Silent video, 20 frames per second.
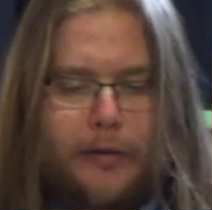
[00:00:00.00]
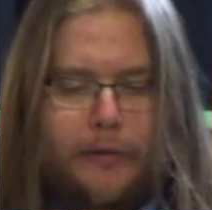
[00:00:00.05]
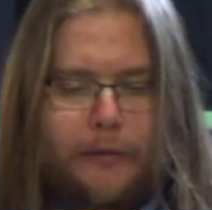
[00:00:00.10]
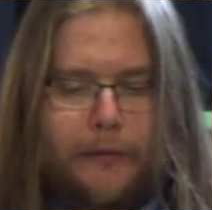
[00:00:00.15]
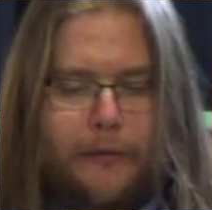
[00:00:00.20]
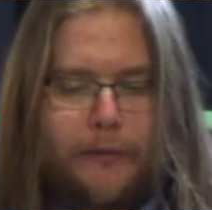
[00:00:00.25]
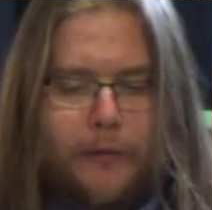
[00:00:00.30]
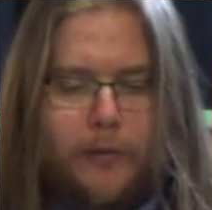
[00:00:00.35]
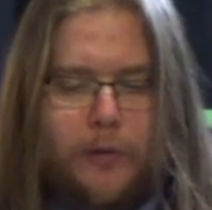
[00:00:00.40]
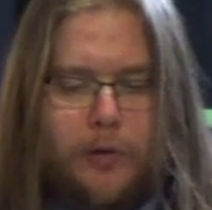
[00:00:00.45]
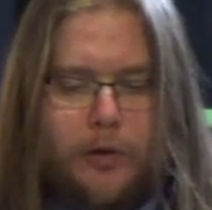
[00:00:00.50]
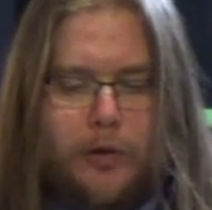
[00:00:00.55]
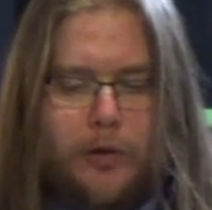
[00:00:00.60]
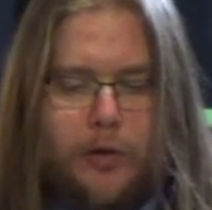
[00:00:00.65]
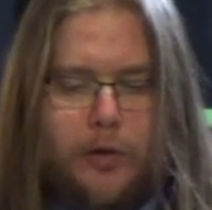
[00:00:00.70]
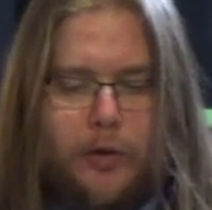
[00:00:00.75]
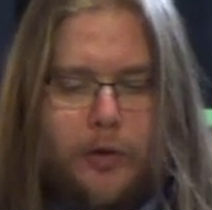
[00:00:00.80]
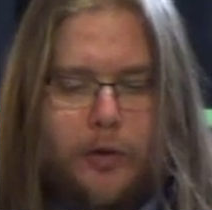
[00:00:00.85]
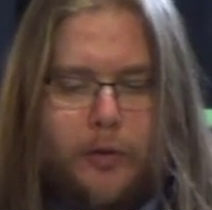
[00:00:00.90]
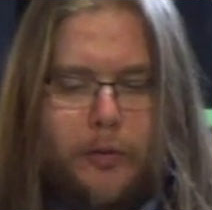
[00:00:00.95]

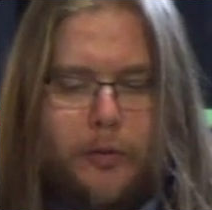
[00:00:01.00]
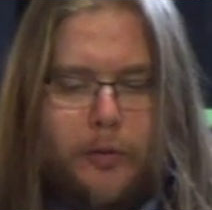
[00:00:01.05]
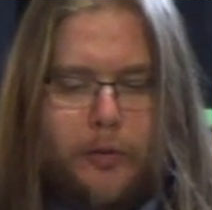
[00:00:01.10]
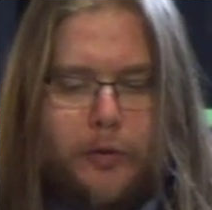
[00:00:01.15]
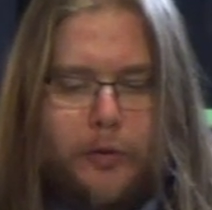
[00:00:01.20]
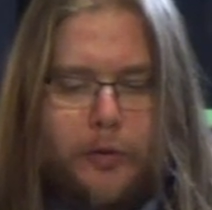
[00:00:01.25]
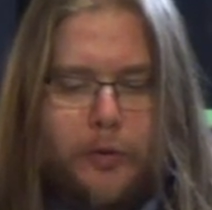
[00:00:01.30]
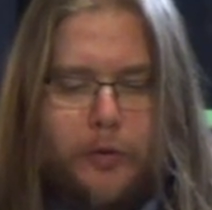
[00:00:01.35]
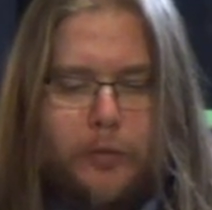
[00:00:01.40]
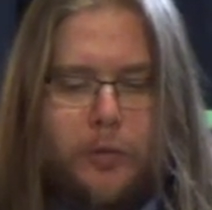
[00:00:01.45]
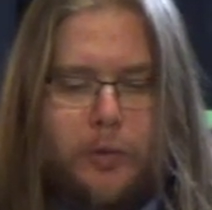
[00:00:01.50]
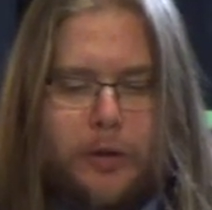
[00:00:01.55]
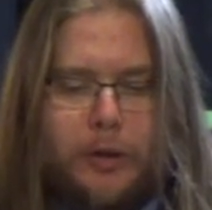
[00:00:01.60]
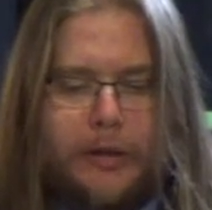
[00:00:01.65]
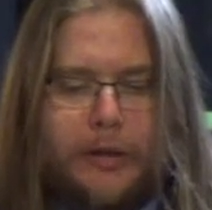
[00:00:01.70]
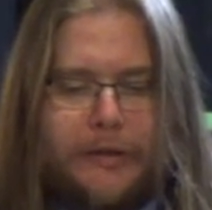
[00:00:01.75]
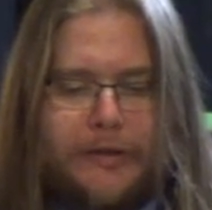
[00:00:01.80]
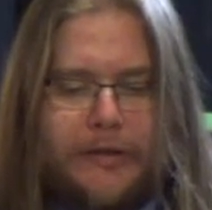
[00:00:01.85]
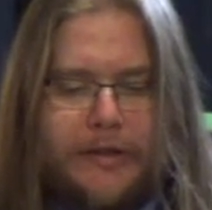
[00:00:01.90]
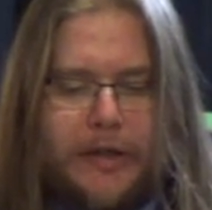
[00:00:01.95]
for the
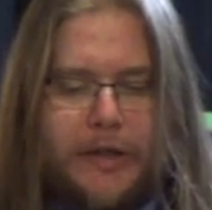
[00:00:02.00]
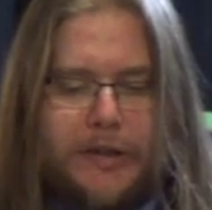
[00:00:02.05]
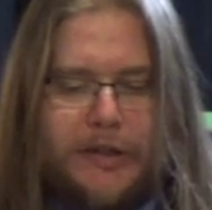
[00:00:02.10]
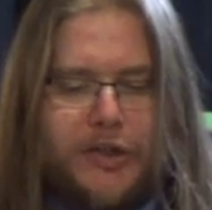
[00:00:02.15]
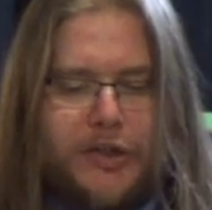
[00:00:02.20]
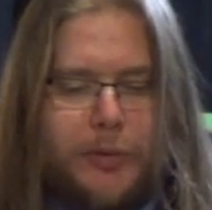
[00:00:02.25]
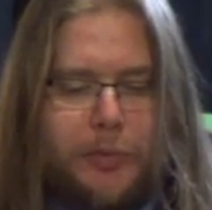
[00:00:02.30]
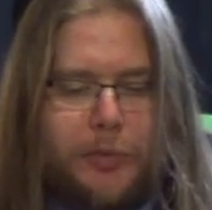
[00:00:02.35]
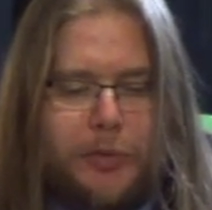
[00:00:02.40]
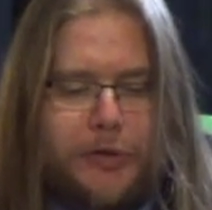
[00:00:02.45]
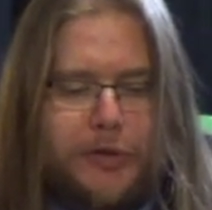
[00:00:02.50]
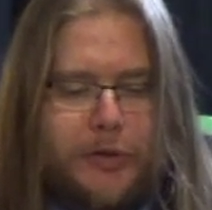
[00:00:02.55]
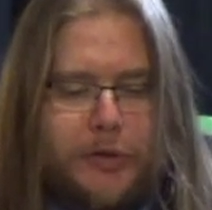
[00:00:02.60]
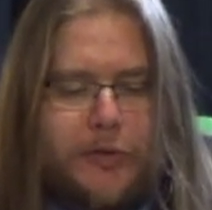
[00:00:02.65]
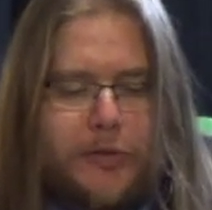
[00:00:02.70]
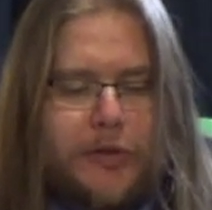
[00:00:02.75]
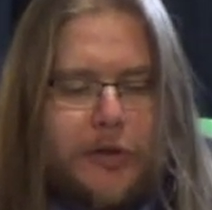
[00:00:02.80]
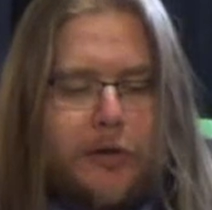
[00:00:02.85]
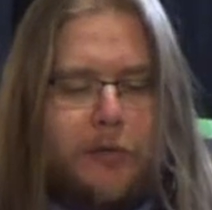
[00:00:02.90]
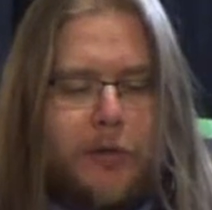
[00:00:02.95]
work done to
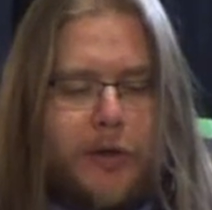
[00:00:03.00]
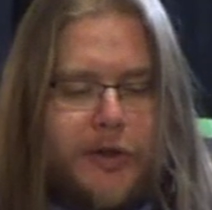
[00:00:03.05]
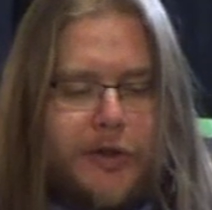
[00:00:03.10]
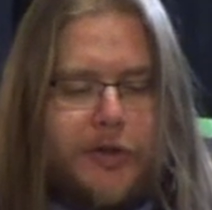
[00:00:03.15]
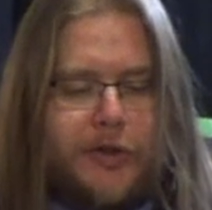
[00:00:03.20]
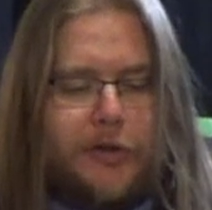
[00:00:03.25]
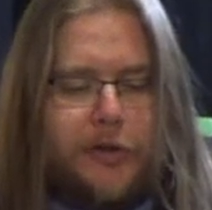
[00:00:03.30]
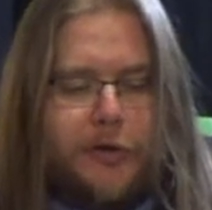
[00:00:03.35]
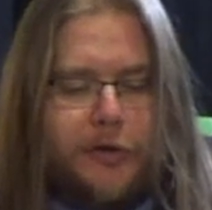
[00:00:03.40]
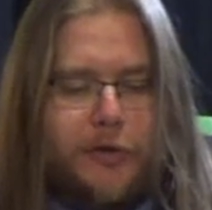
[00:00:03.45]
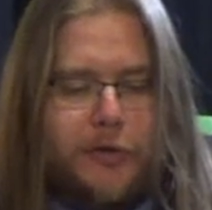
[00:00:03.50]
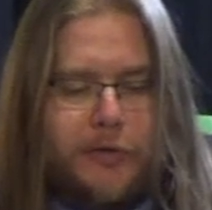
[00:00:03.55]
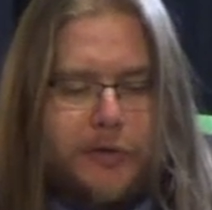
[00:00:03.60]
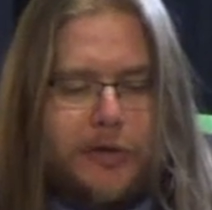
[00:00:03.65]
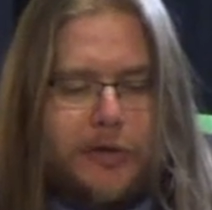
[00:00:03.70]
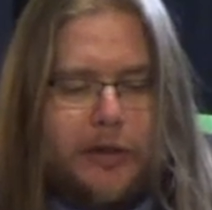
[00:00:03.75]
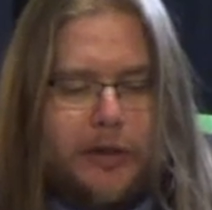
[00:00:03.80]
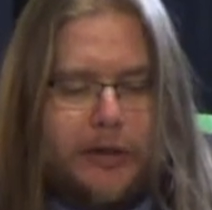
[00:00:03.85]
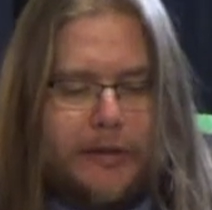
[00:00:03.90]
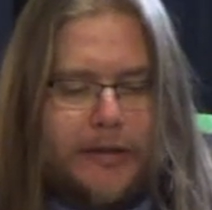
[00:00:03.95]
produce original news
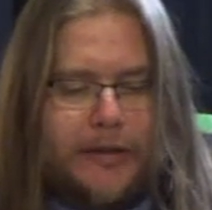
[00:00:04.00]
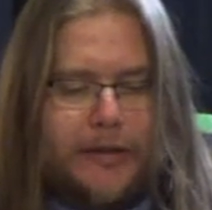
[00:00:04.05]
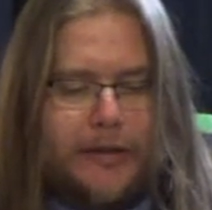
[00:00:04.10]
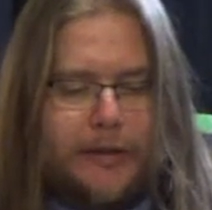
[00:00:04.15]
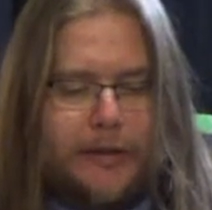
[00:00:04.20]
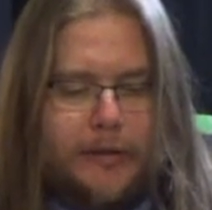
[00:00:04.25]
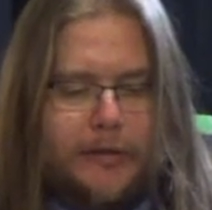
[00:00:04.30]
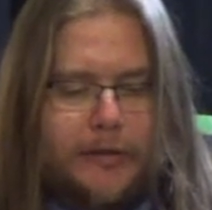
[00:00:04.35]
content.